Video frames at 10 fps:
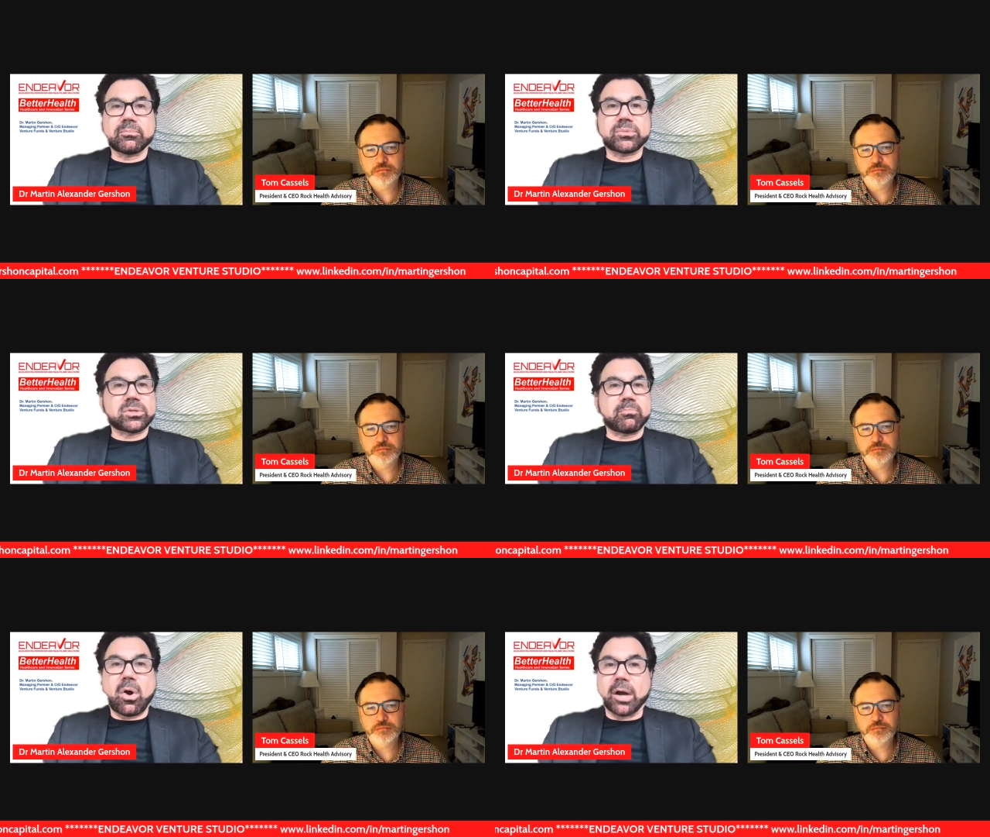Speaker 1: to
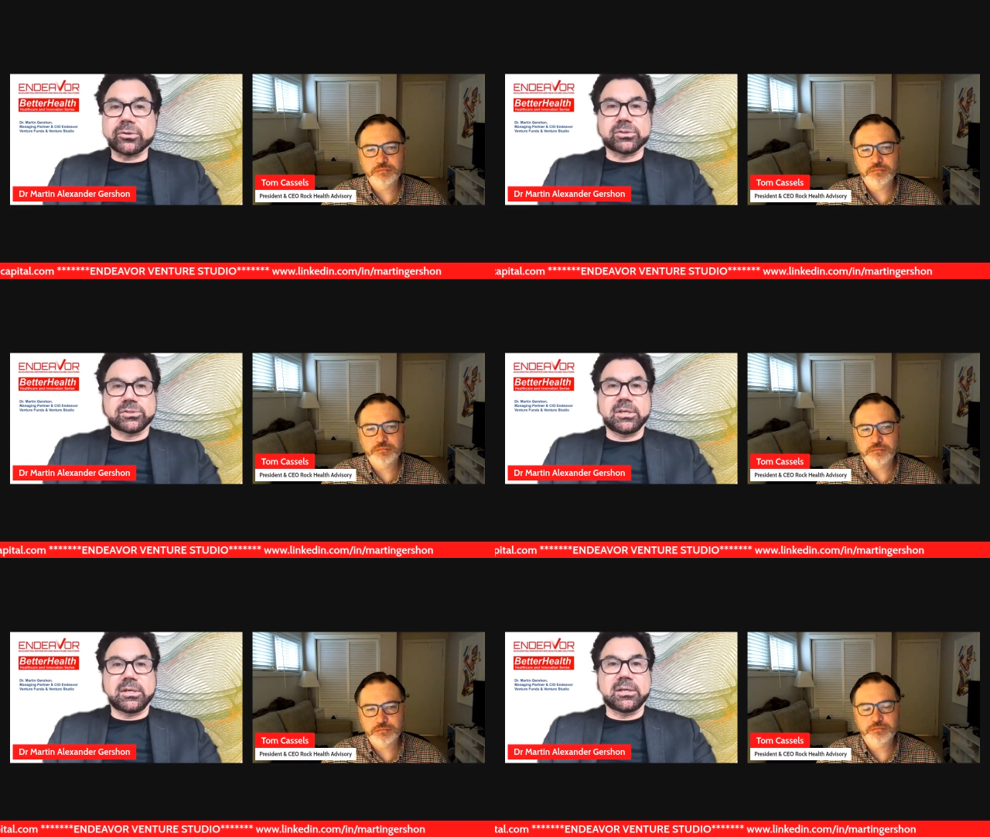partners'
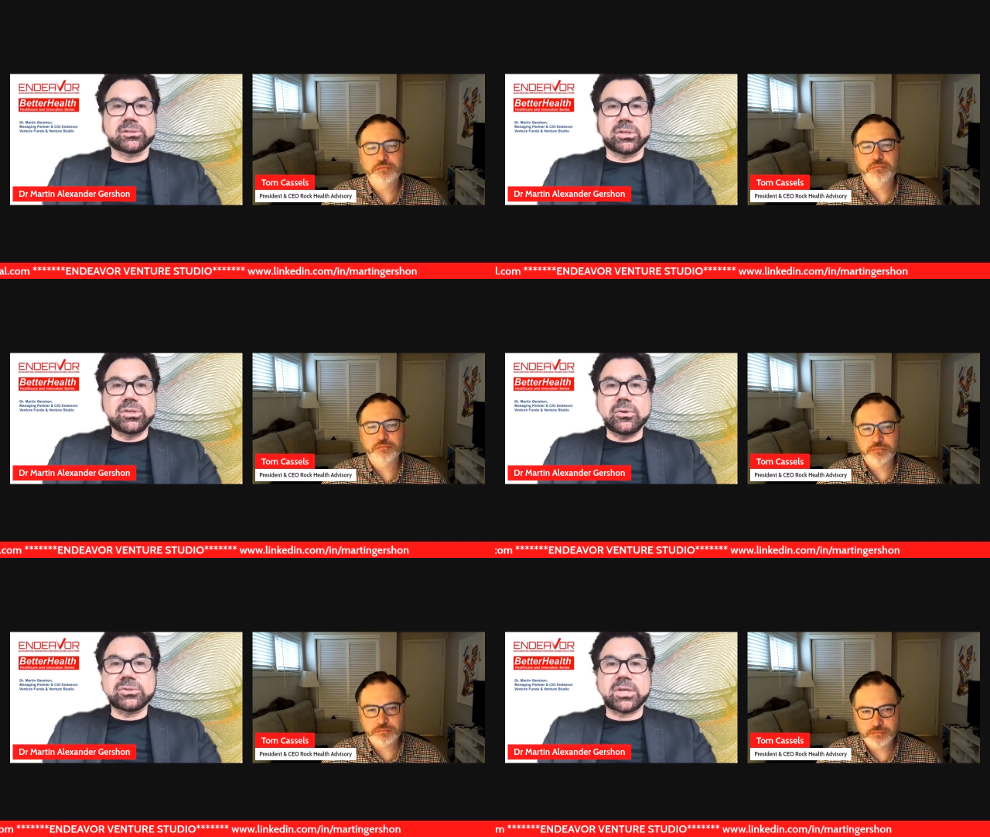needs, the
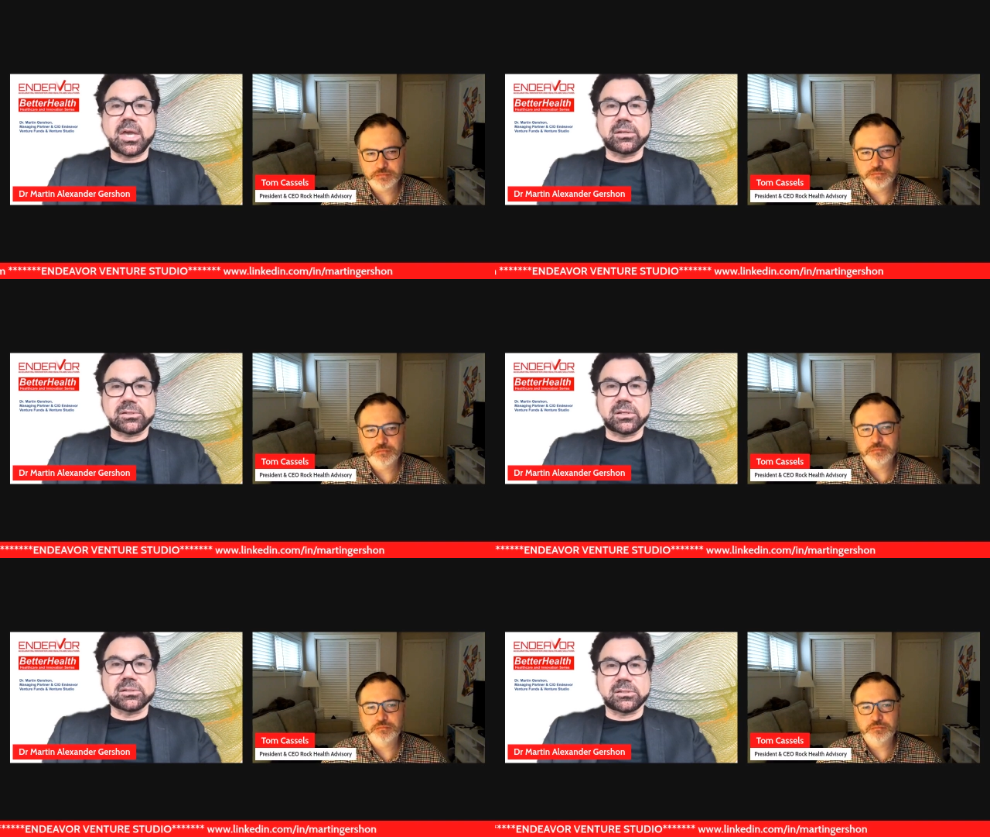use
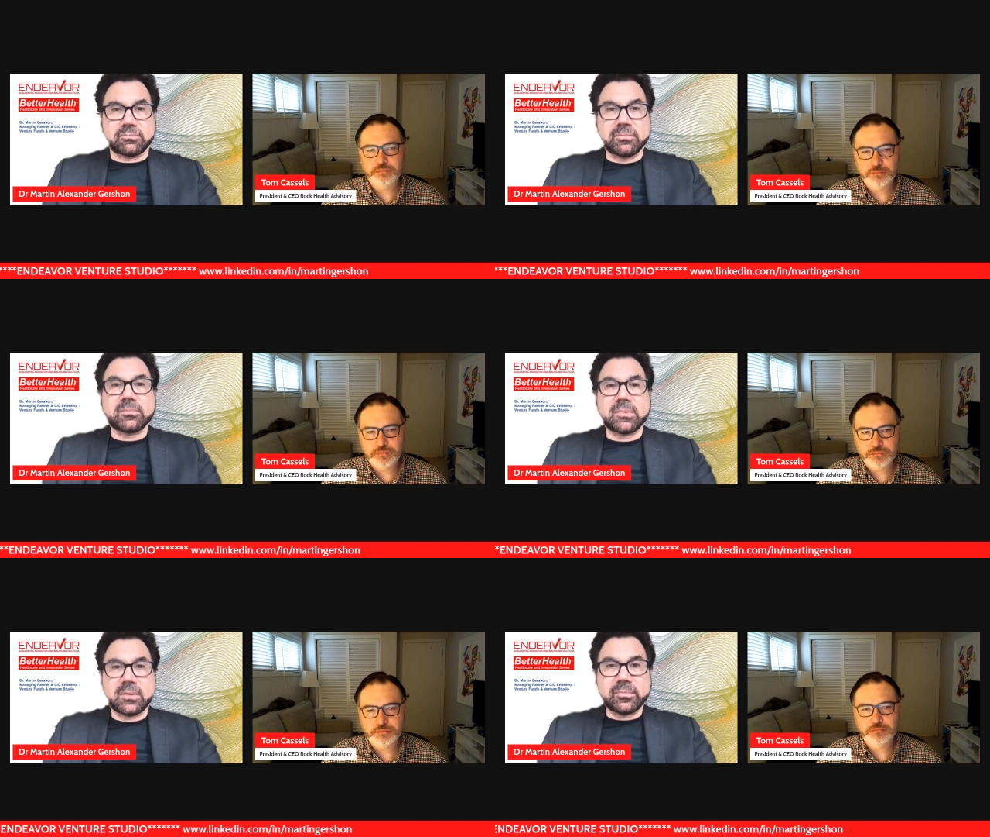cases.
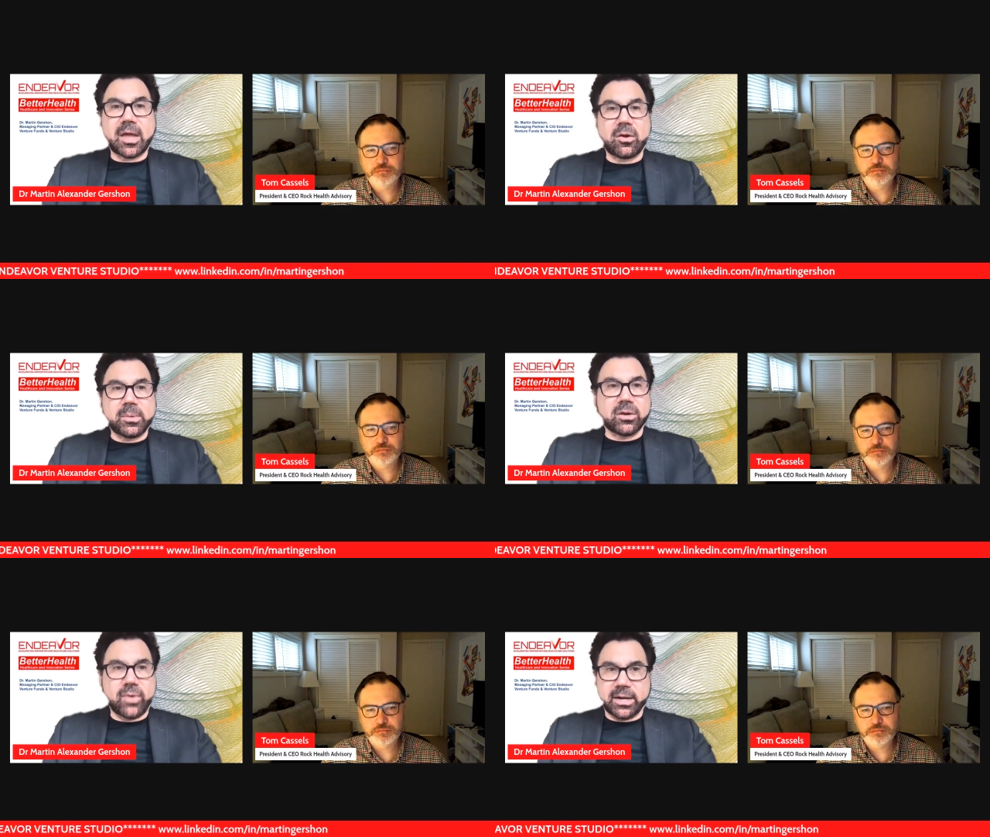That would be
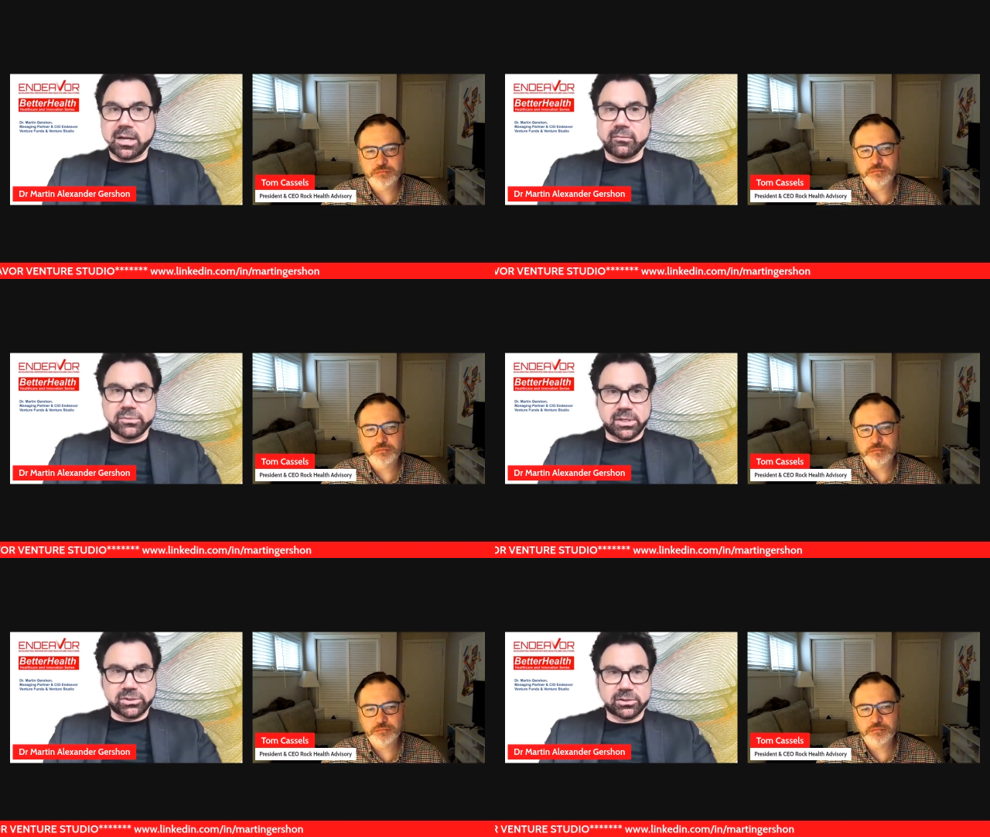a great
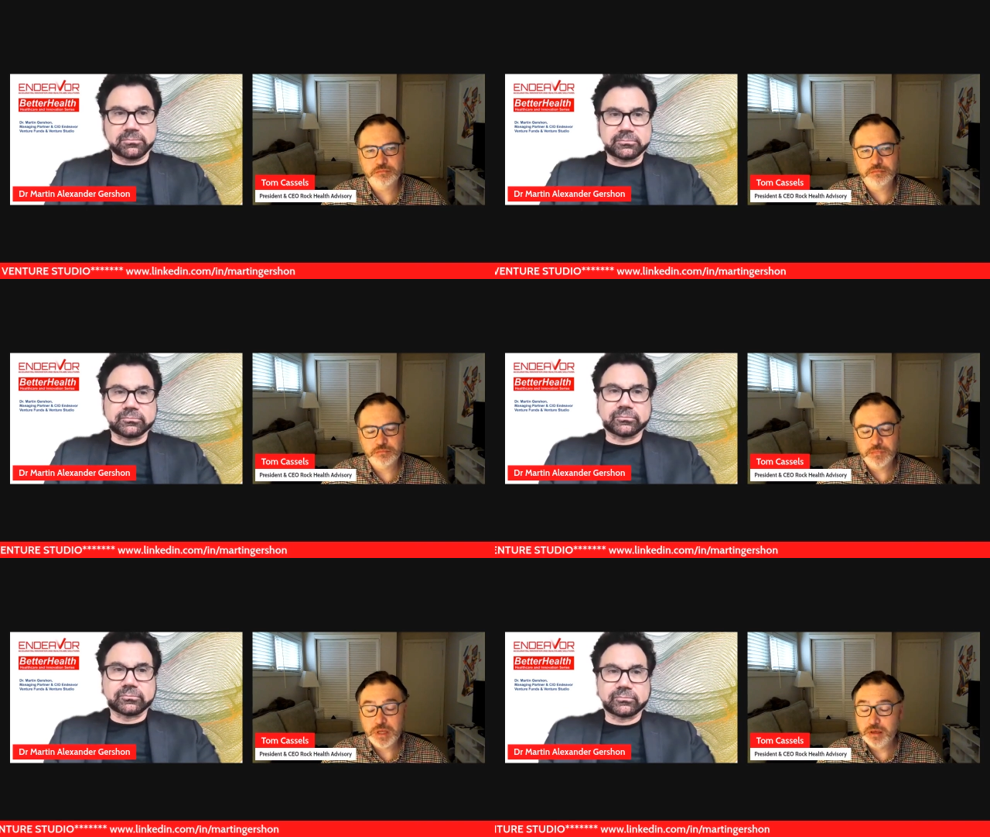conversation.
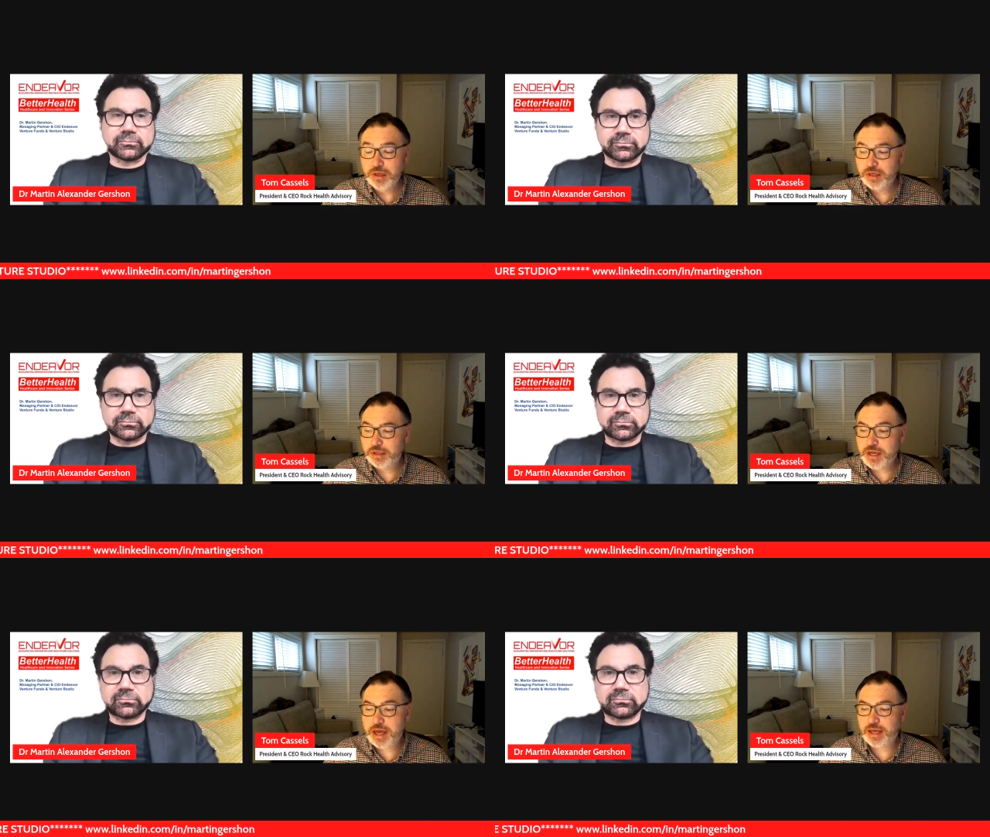
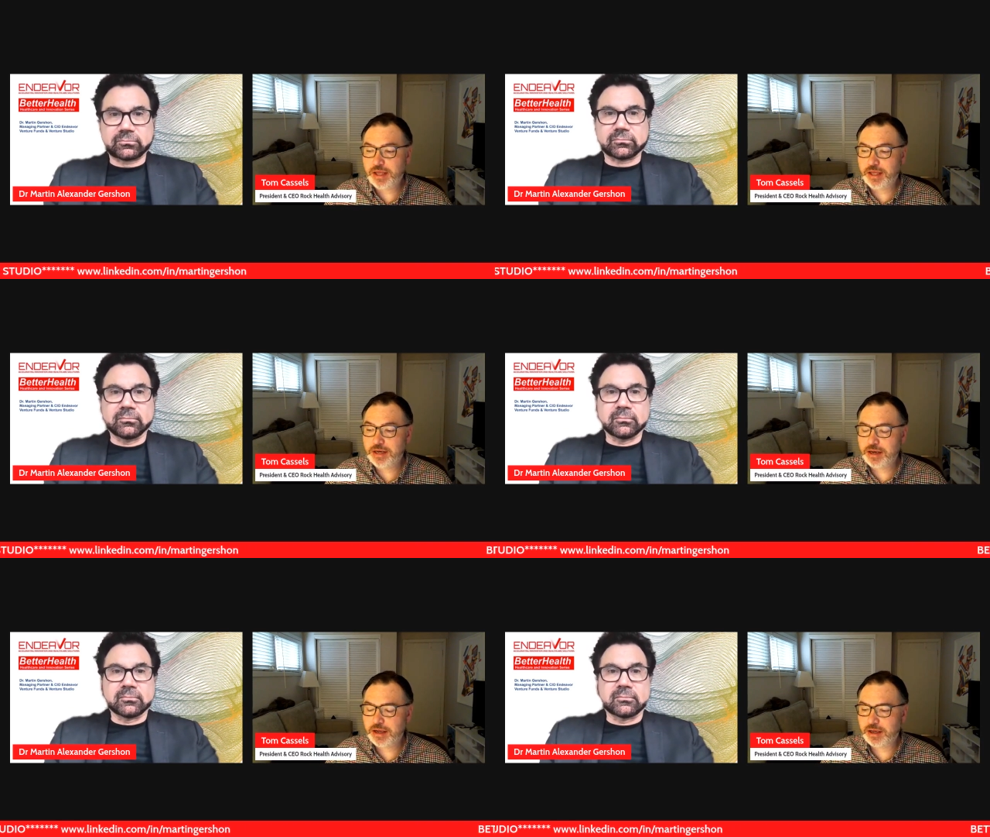
Speaker 2: Yeah, and